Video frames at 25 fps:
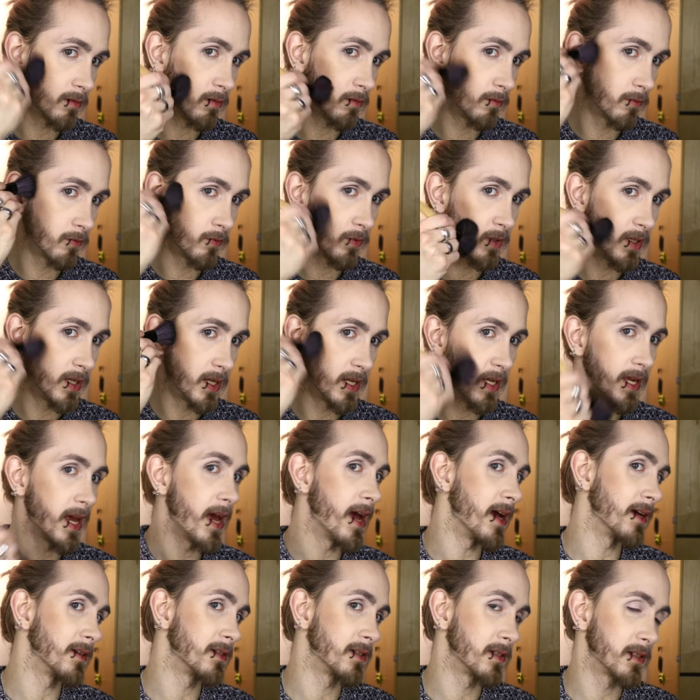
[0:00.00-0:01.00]
Oh
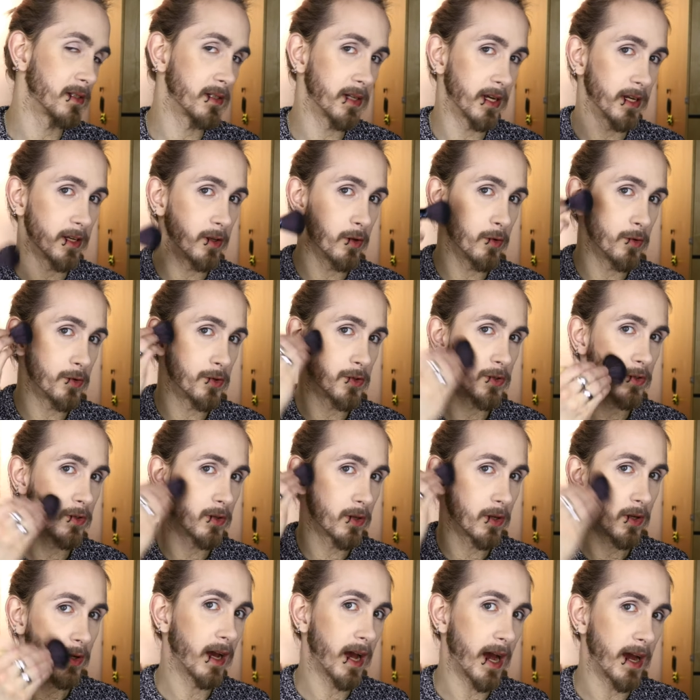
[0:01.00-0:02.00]
yes, and
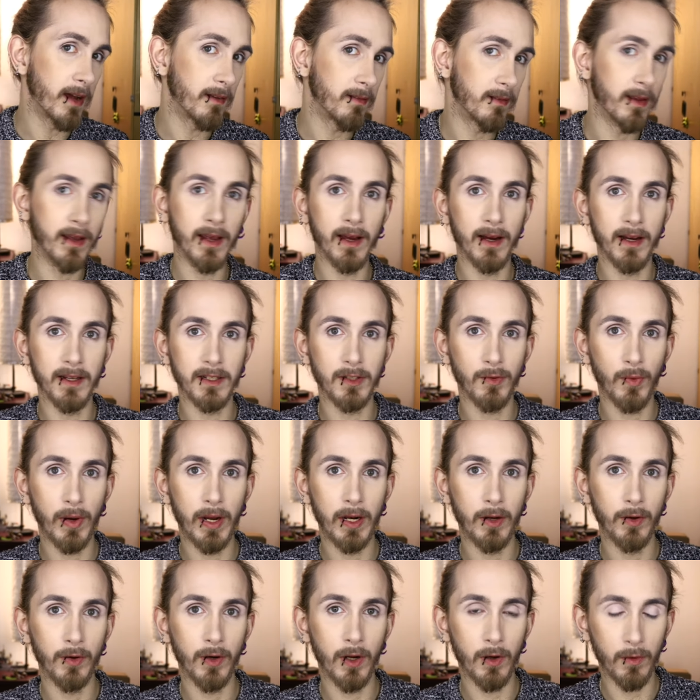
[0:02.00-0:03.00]
just right there as
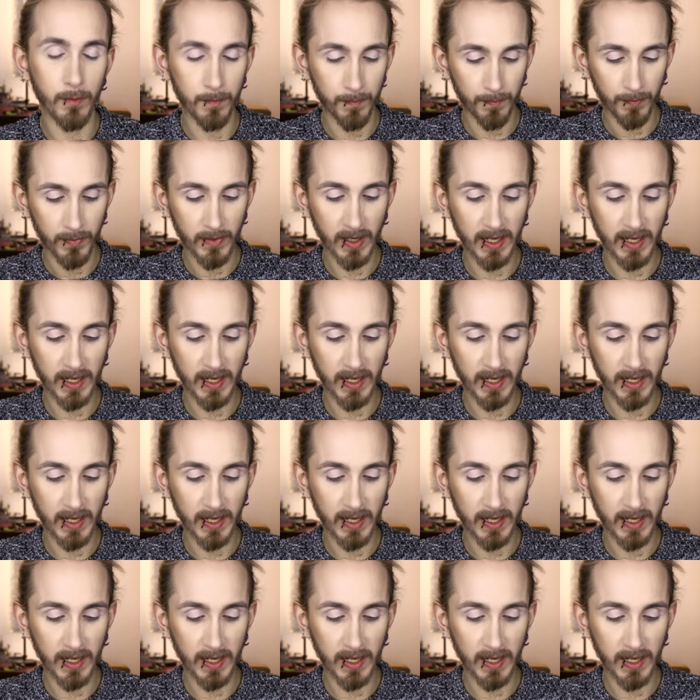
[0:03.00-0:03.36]
well, you know.